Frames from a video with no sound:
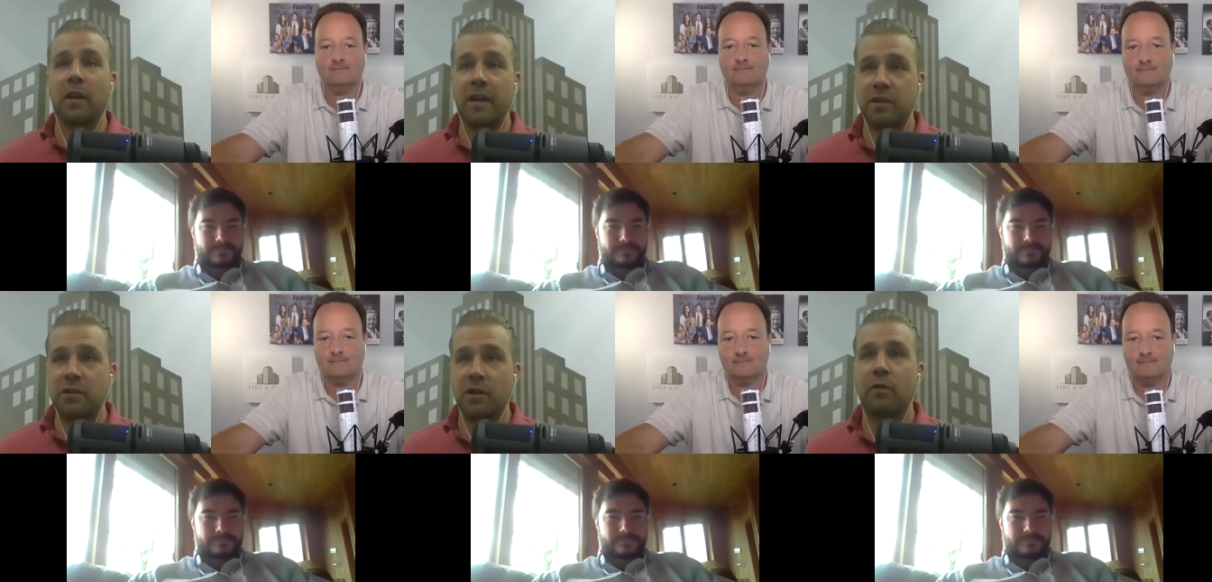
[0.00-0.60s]
Speaker 1: the
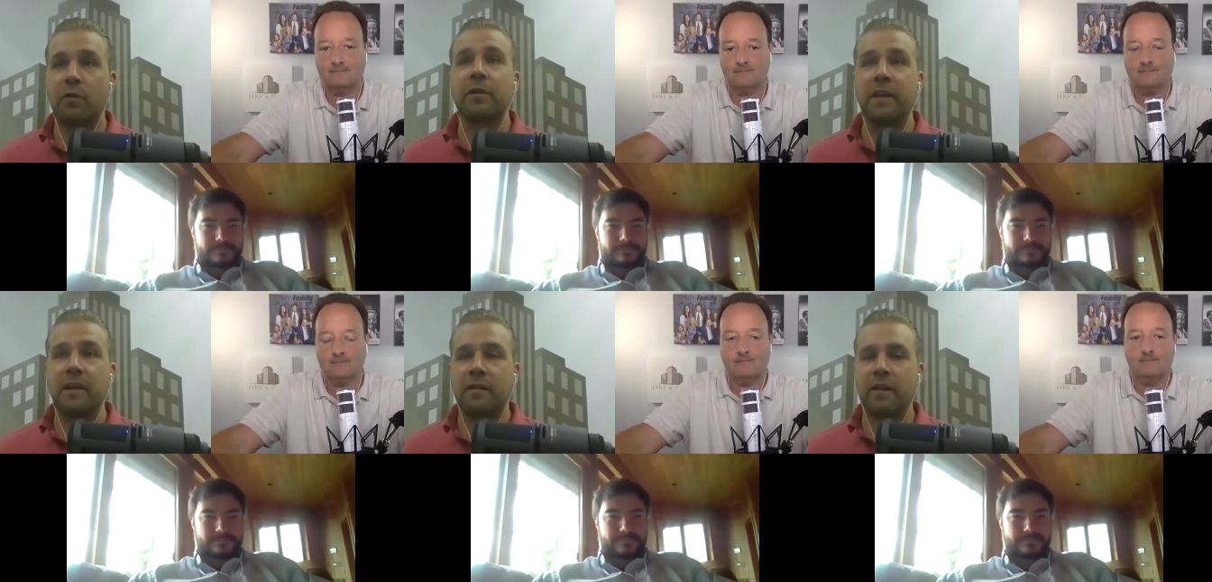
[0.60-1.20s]
show, please
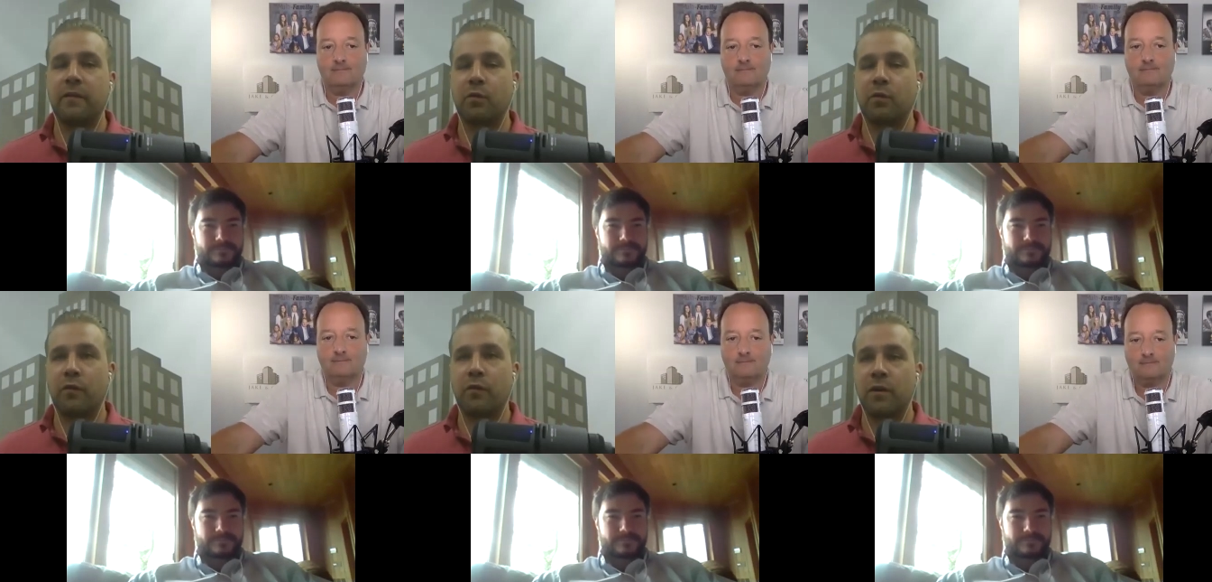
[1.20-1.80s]
leave us a
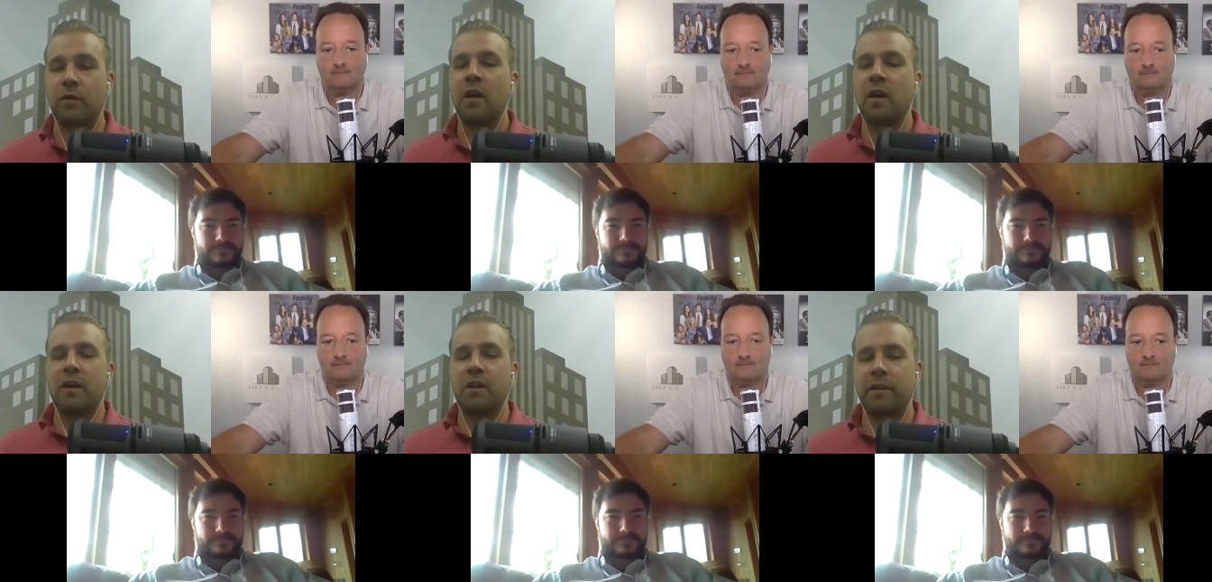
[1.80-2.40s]
review. And
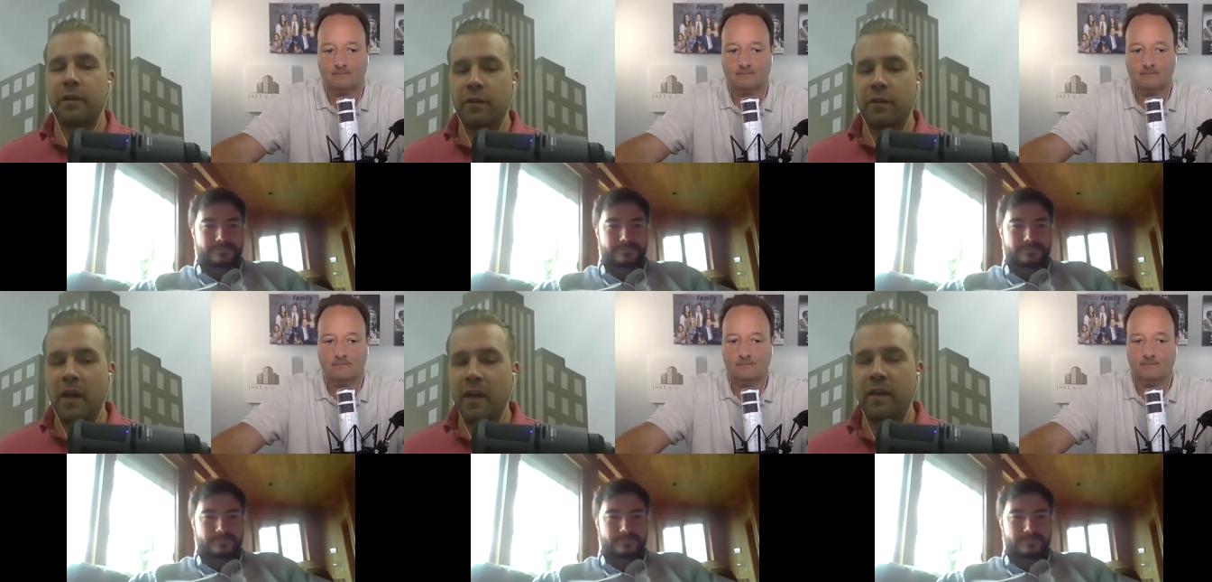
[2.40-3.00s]
until next
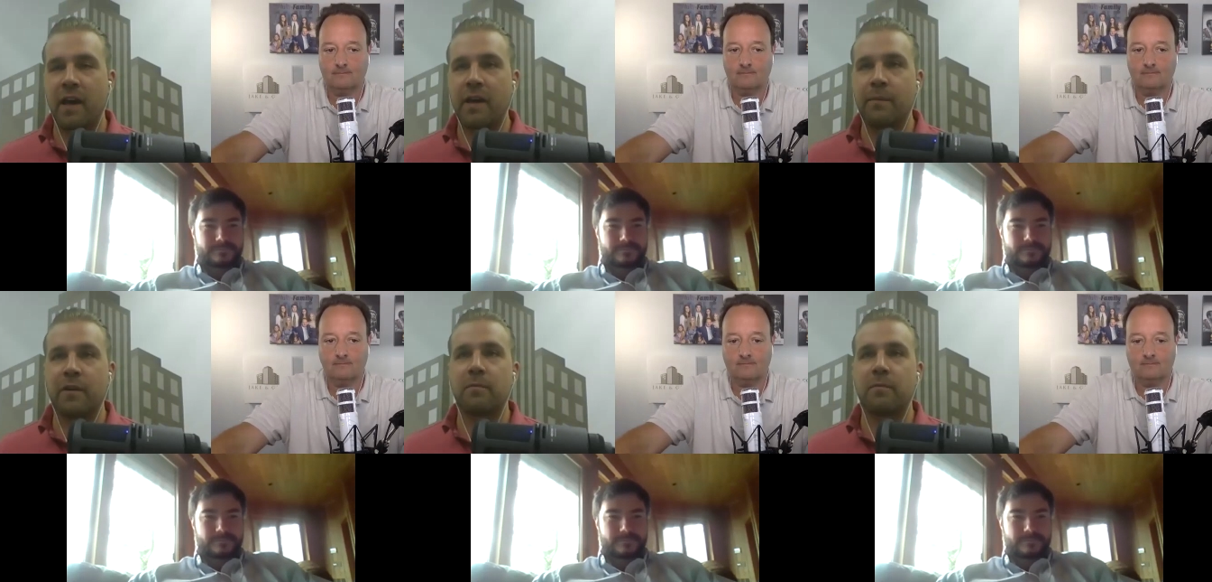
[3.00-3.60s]
time, let's
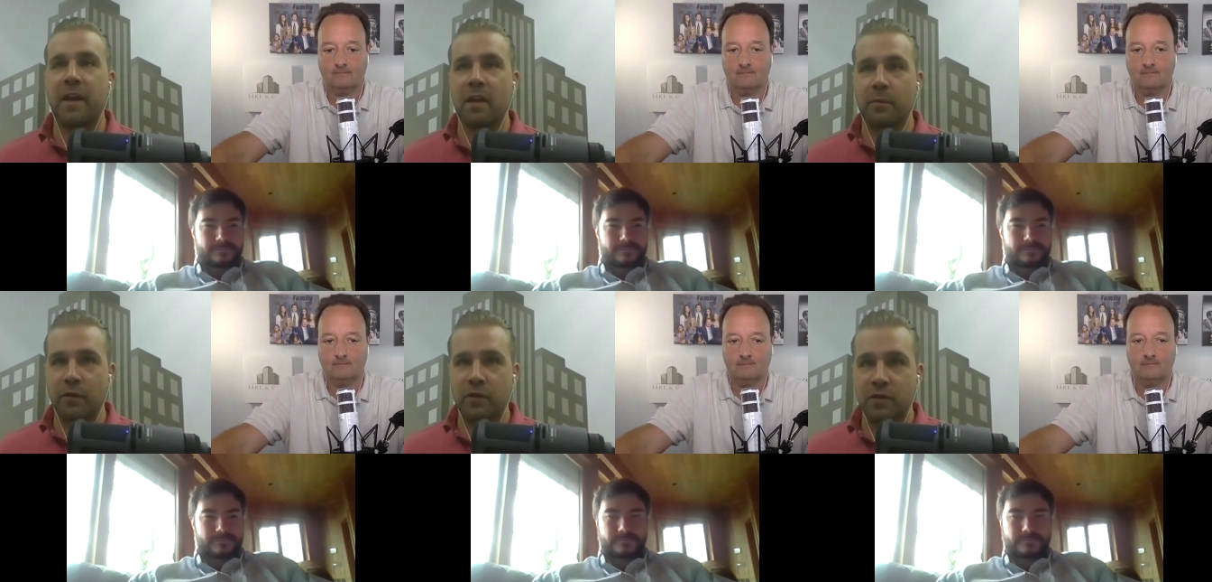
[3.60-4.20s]
make it a Movers and
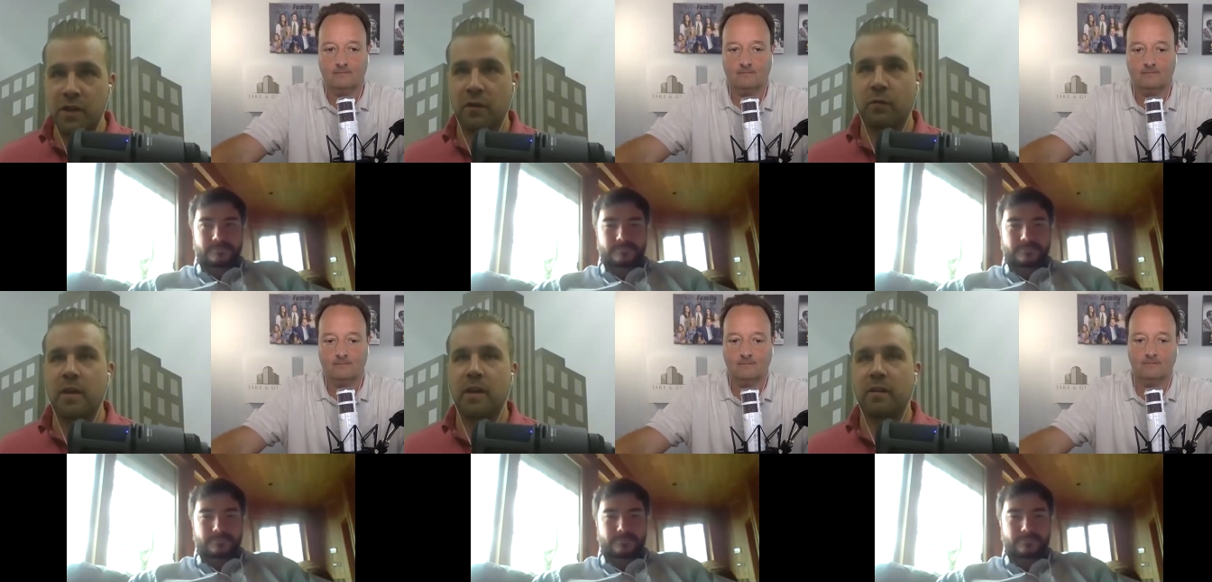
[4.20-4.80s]
Shakers week.
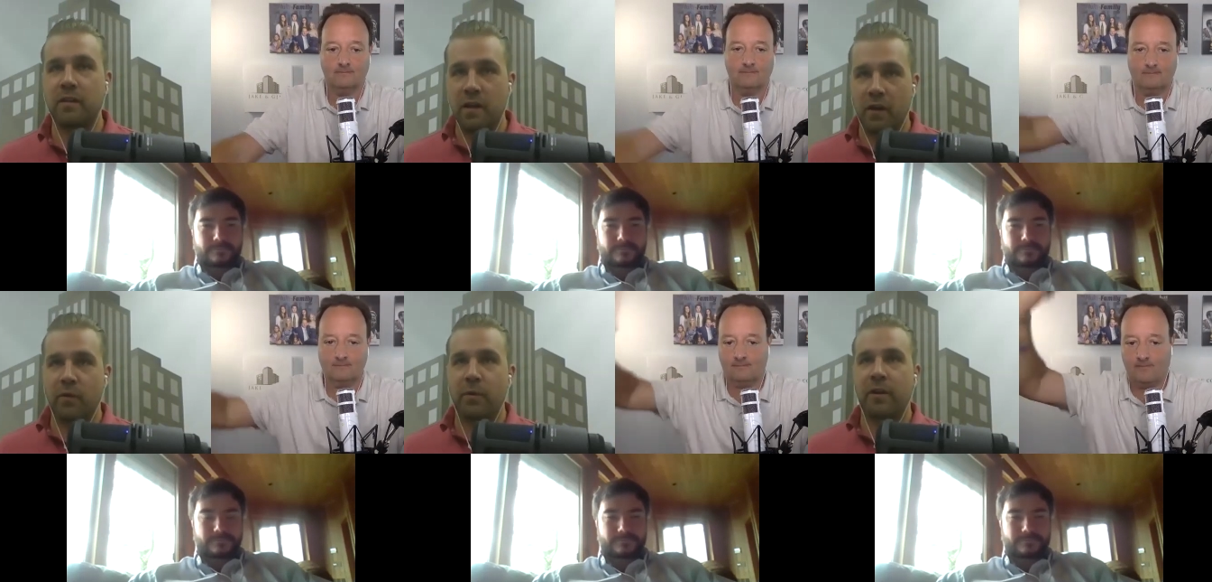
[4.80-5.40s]
See you,
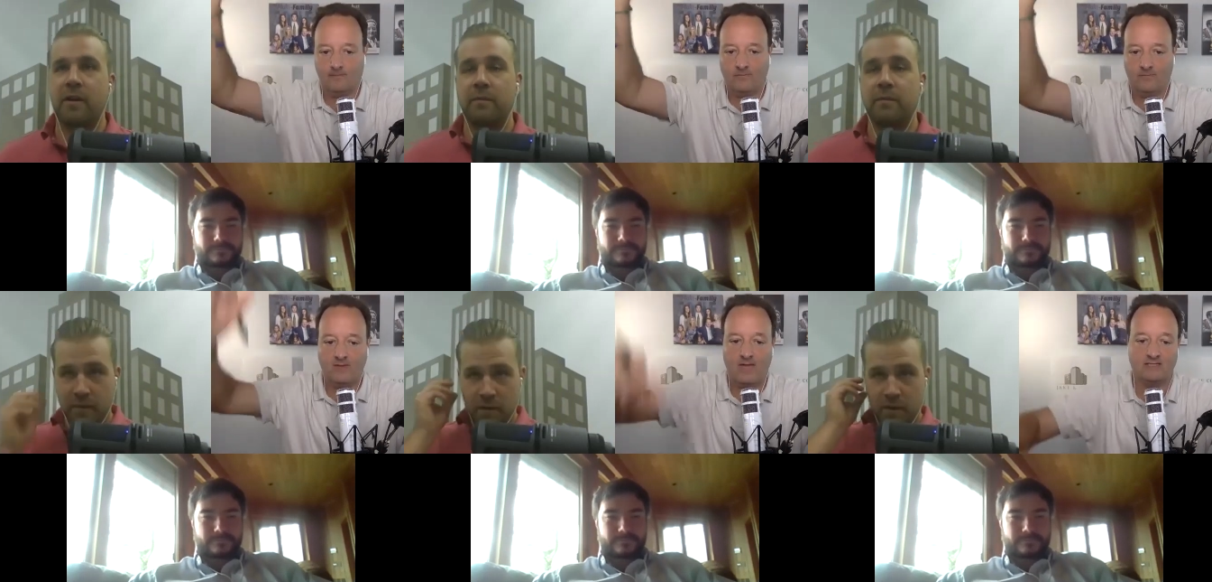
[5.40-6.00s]
everybody.
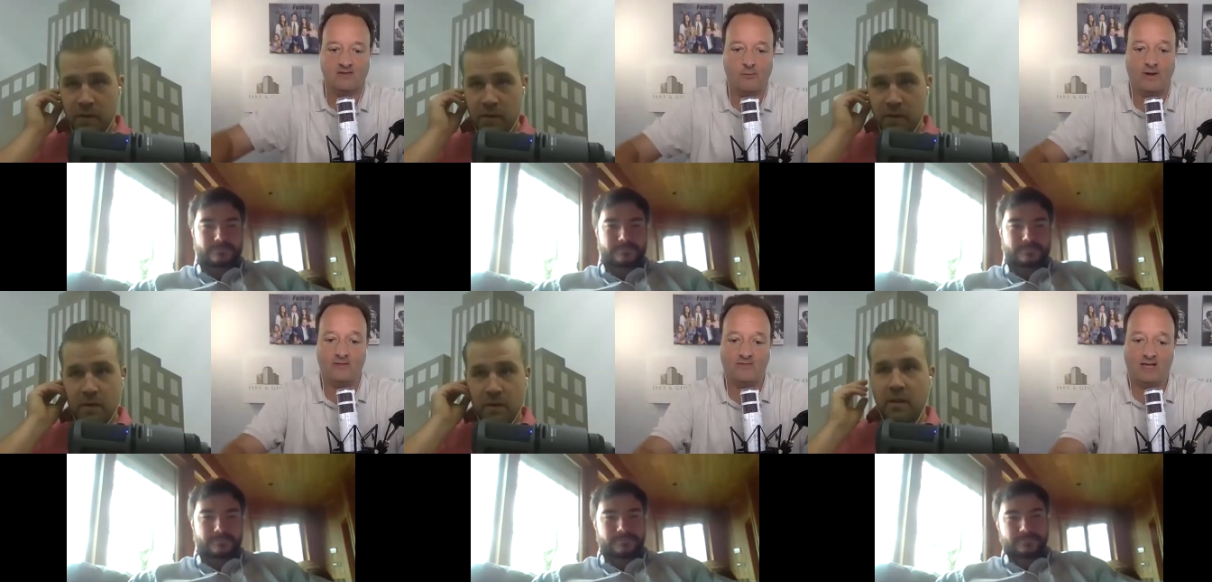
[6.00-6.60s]
Speaker 2: Thanks, everybody.
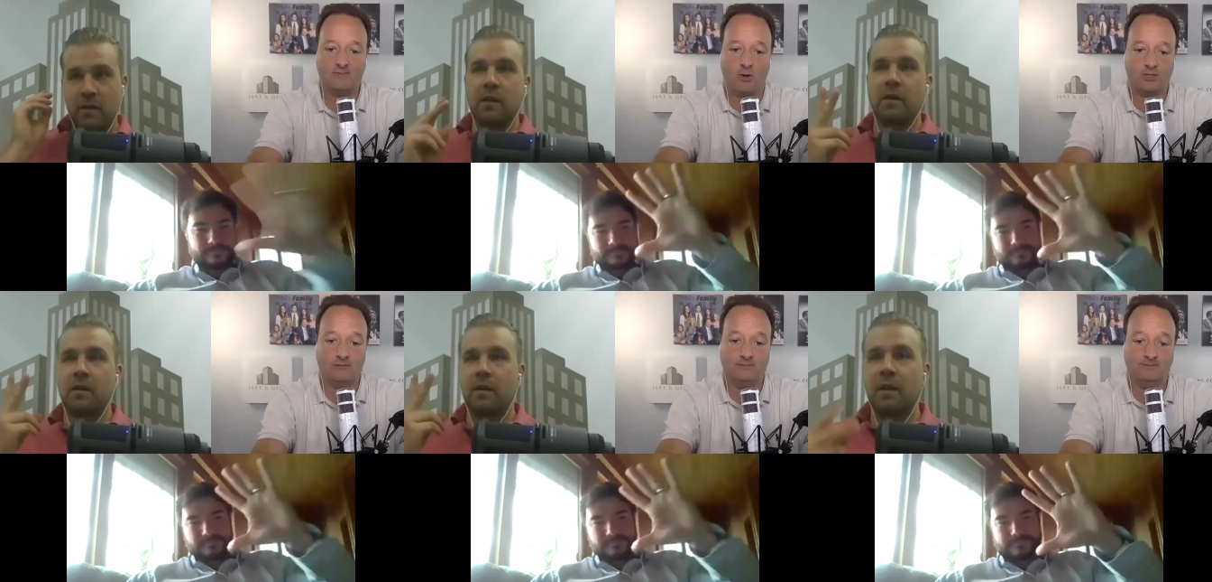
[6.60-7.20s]
Thanks, Marshall.
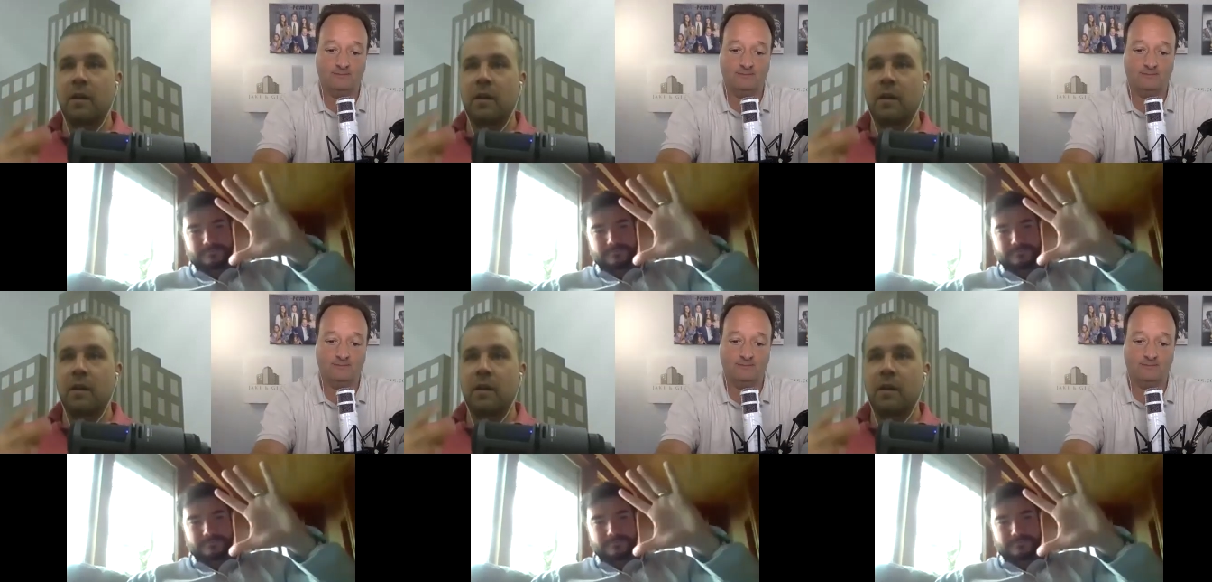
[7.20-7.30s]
